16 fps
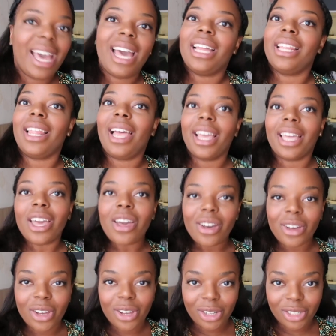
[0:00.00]
had like
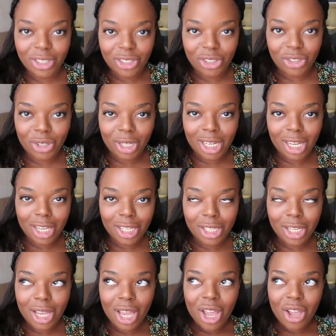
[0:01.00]

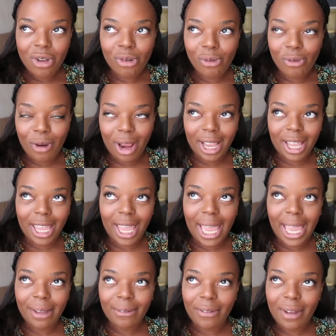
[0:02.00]
100
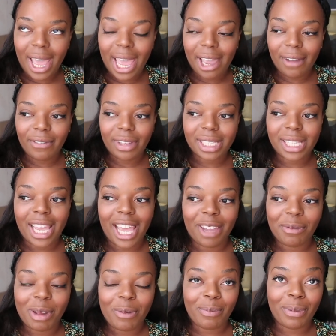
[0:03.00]
ringgit for every
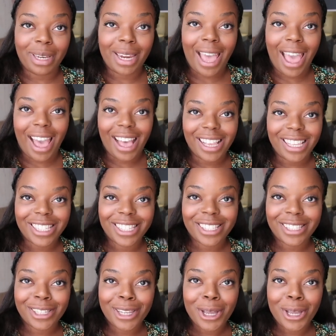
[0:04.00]
time I've been asked